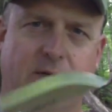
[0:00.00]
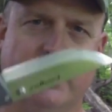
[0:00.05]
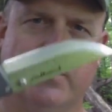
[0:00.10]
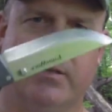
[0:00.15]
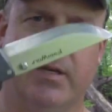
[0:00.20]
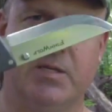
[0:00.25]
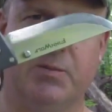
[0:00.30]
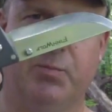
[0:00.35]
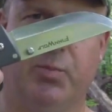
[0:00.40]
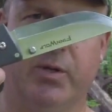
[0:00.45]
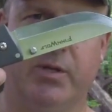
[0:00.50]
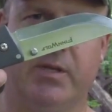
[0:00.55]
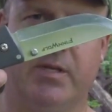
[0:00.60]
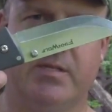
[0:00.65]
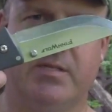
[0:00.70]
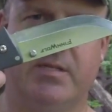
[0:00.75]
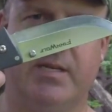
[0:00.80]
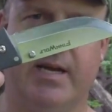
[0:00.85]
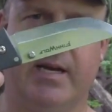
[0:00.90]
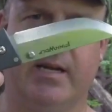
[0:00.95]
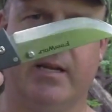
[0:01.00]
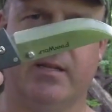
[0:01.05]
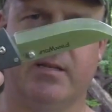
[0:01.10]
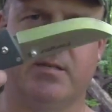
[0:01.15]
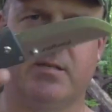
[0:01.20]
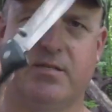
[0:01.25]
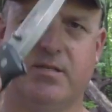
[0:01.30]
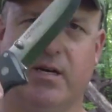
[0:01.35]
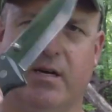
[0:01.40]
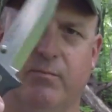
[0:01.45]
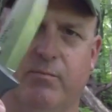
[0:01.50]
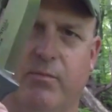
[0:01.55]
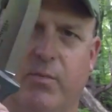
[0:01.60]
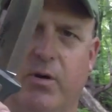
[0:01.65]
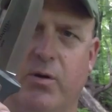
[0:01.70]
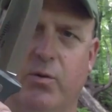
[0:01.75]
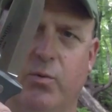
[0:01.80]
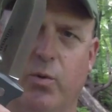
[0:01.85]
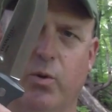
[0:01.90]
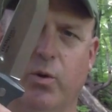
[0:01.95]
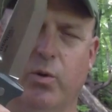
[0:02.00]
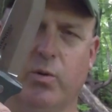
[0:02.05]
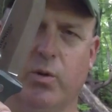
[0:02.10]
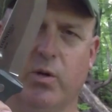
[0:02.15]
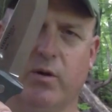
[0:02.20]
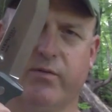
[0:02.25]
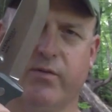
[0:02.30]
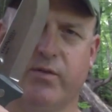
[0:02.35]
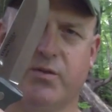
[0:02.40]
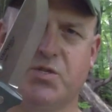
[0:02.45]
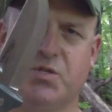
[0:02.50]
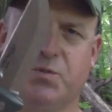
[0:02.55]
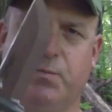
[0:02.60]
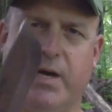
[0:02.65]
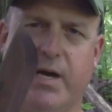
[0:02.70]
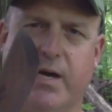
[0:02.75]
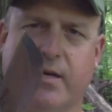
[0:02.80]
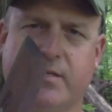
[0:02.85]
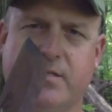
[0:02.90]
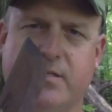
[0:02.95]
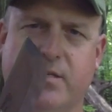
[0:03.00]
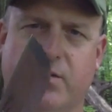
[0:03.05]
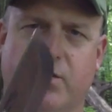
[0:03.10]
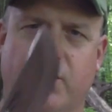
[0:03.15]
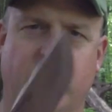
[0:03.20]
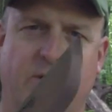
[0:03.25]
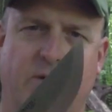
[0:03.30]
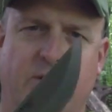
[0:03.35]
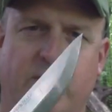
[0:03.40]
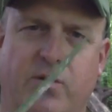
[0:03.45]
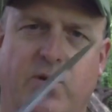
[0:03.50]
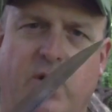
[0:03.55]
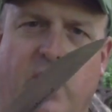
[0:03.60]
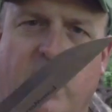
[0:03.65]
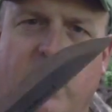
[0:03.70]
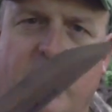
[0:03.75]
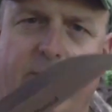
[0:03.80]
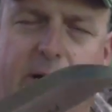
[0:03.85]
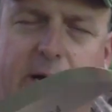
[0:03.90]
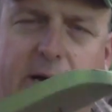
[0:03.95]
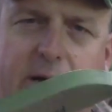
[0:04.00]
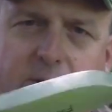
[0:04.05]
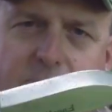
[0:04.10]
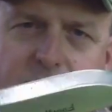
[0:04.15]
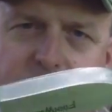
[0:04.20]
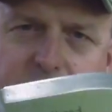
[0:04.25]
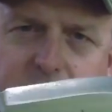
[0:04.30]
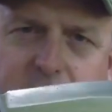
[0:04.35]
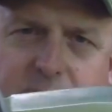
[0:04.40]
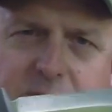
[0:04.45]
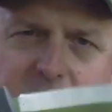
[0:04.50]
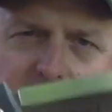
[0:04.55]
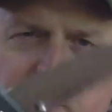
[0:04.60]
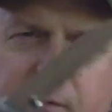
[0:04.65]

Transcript: Let's put this down on the stump. We'll go over the specs, talk about it, show you some